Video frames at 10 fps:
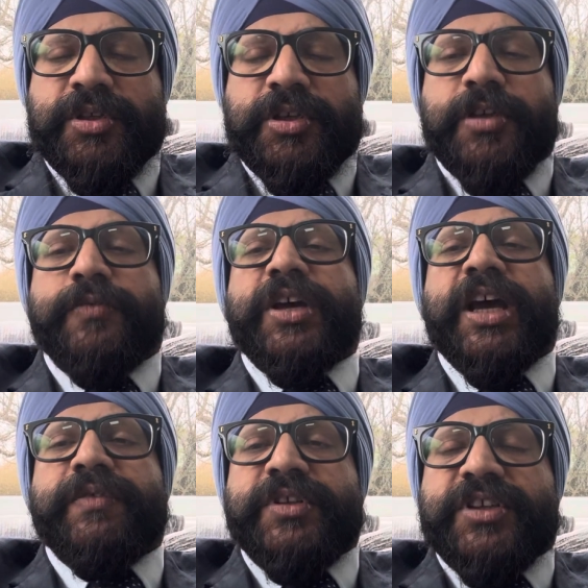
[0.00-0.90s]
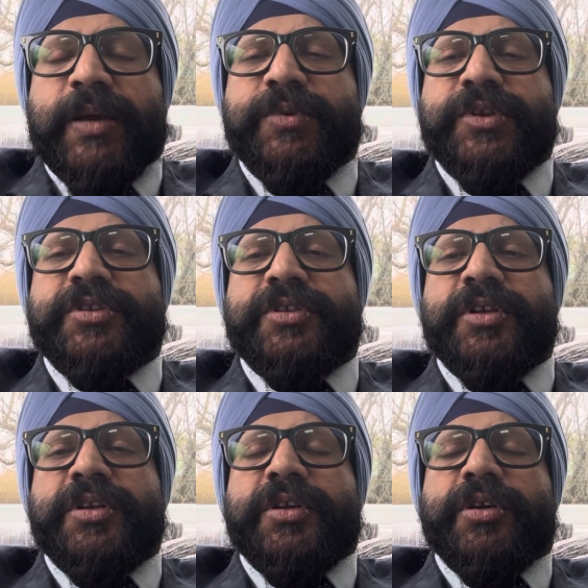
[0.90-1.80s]
If you have established
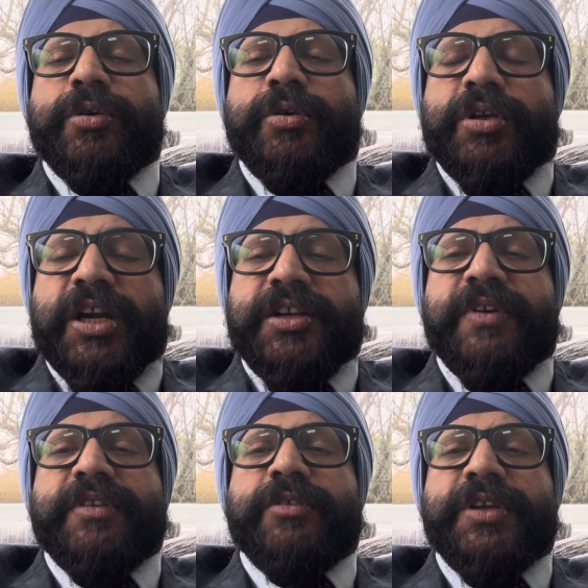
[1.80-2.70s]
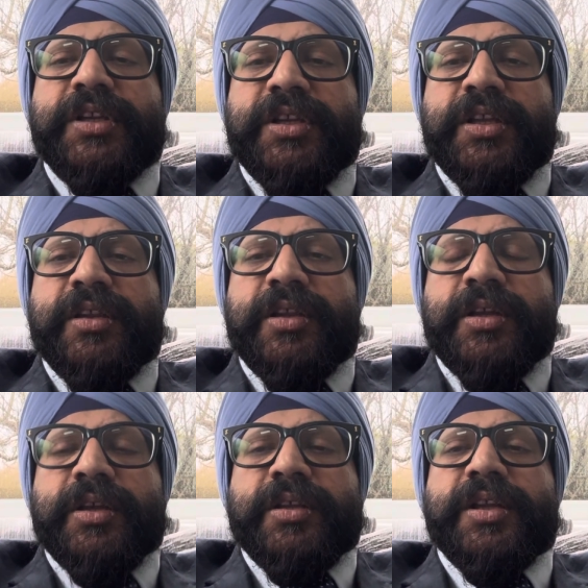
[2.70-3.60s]
cardiovascular disease,
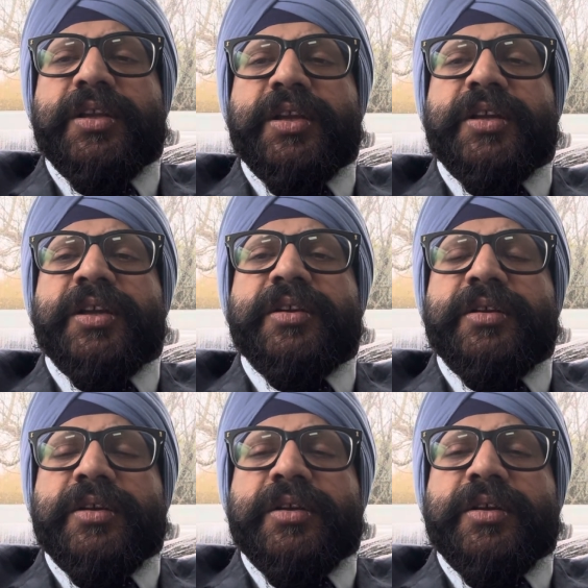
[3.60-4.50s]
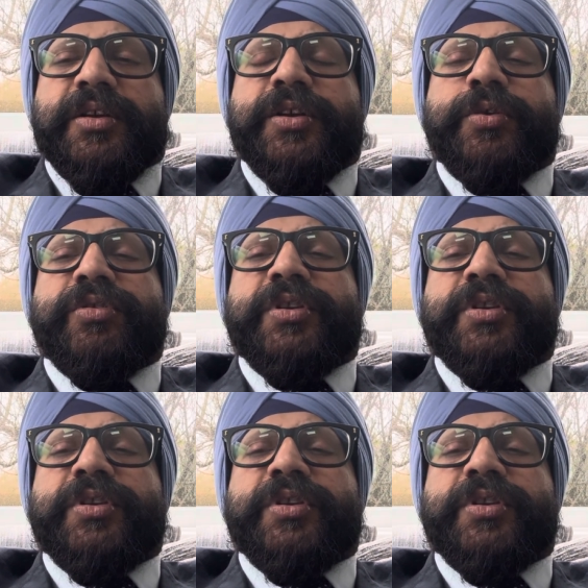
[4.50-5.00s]
then they can reduce the